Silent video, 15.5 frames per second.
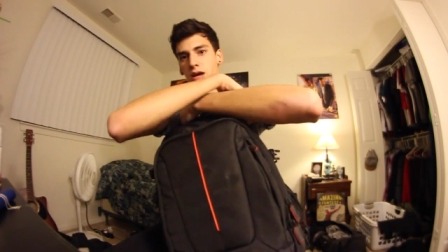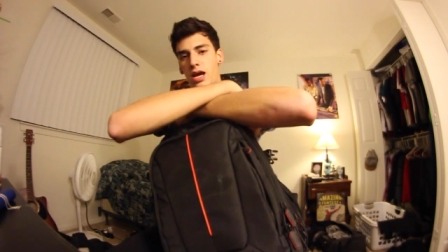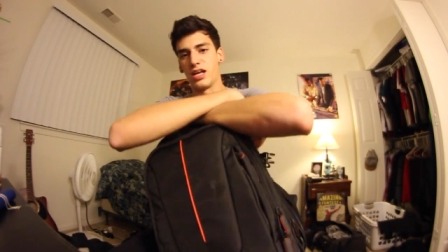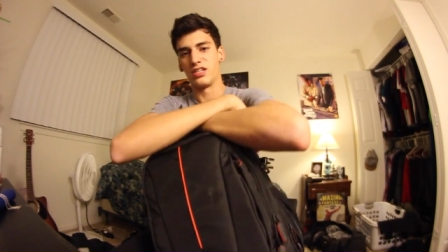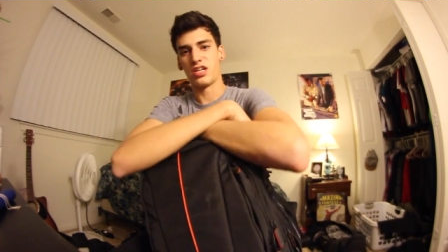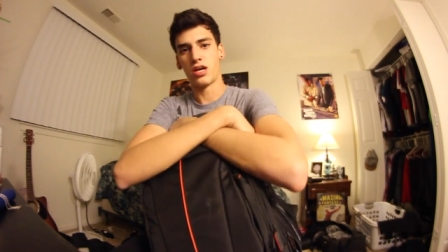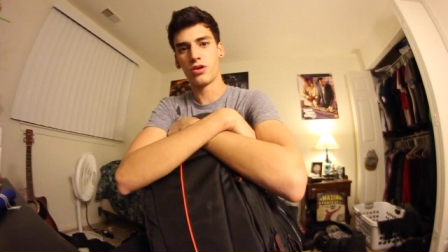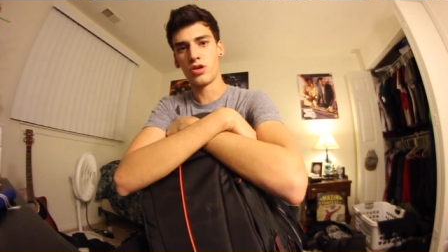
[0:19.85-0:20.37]

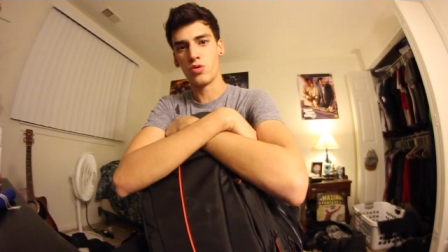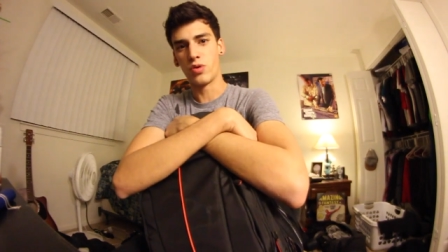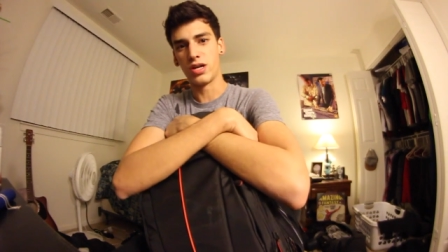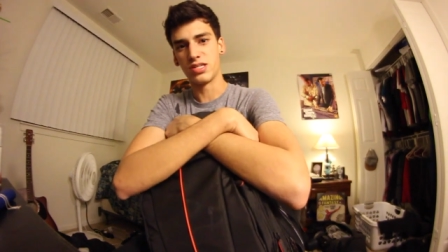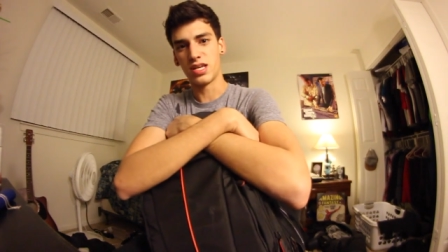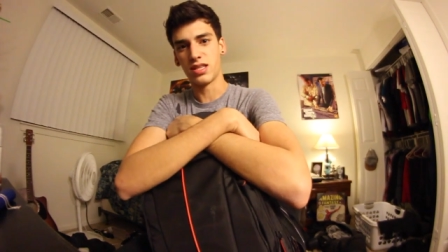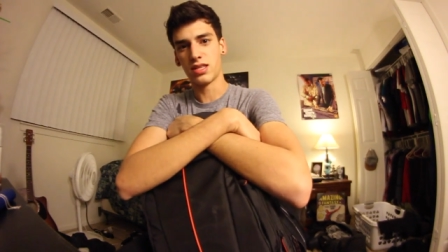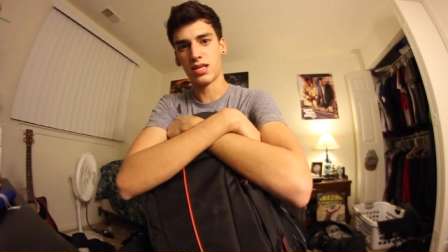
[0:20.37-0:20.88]
and tell you what
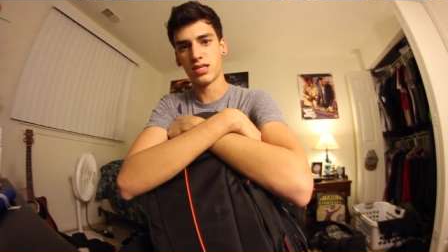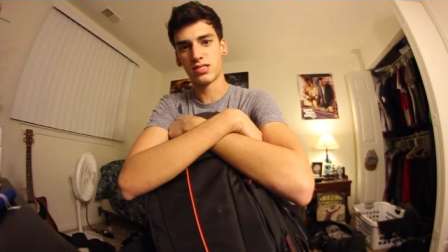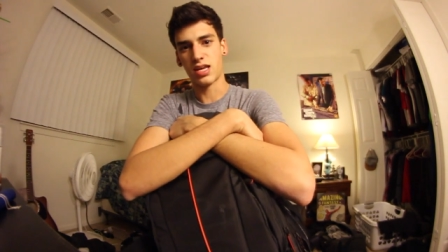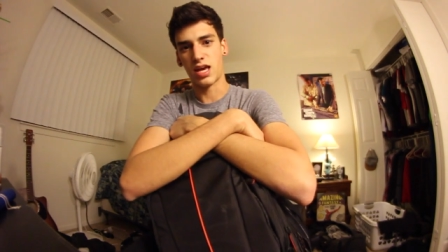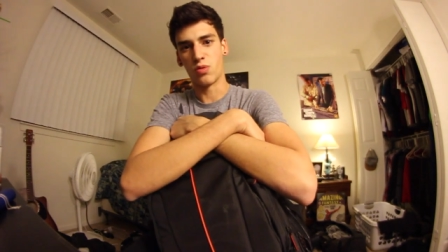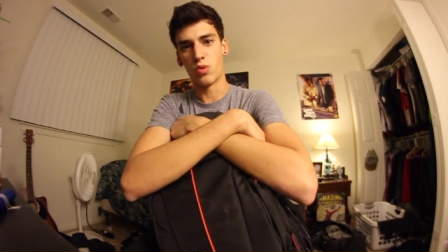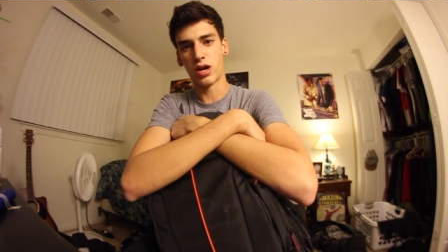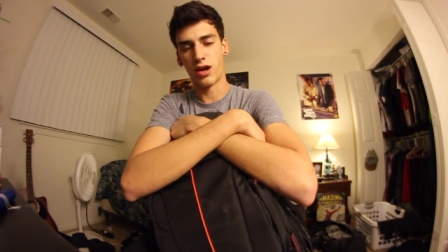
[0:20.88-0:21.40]
is in this
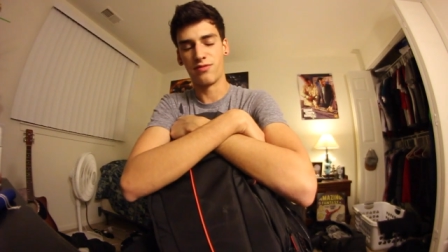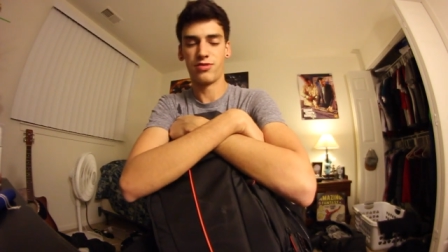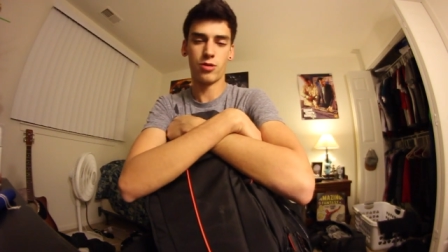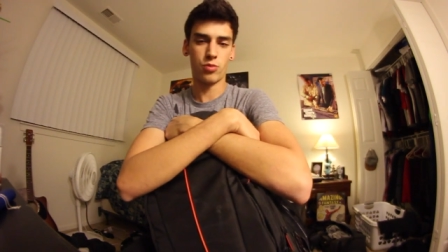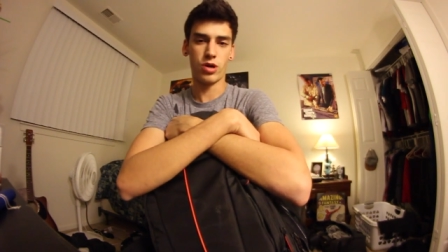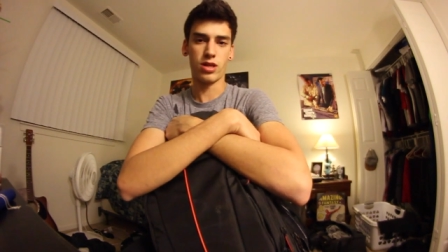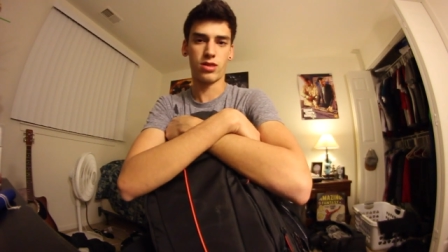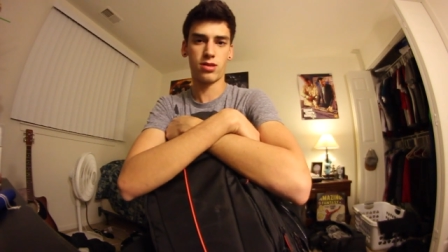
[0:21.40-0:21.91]
and what I
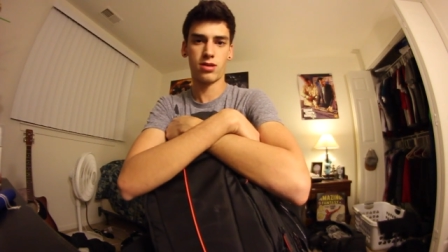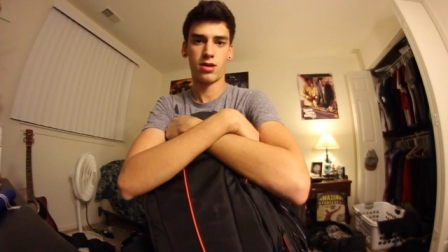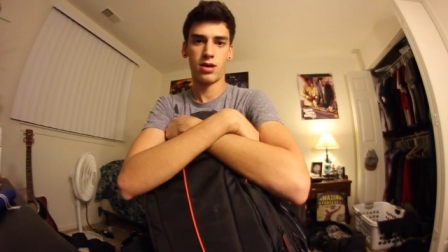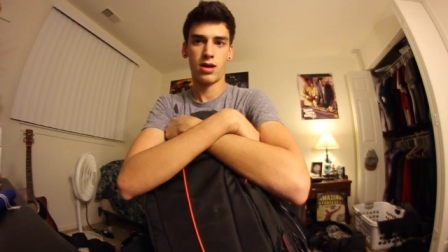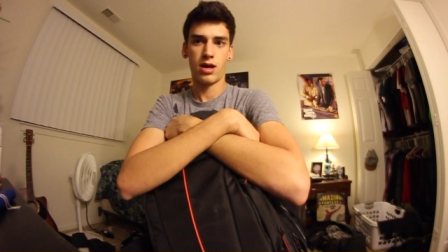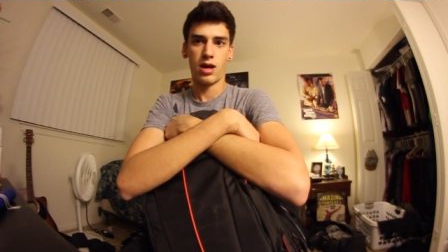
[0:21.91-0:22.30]
film with.